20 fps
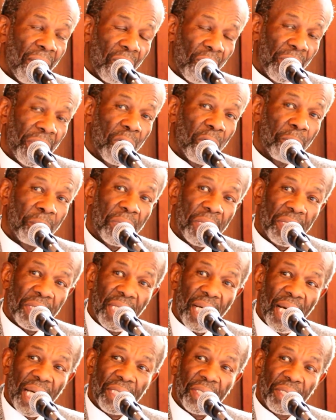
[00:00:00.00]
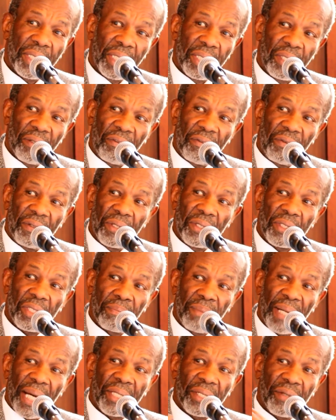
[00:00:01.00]
we hope to start seeing the first
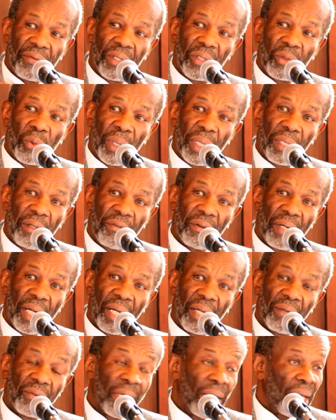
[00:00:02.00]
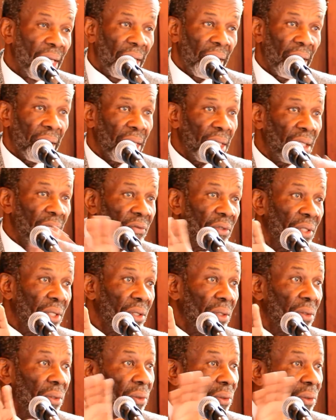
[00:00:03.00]
batch of the 25. Any of you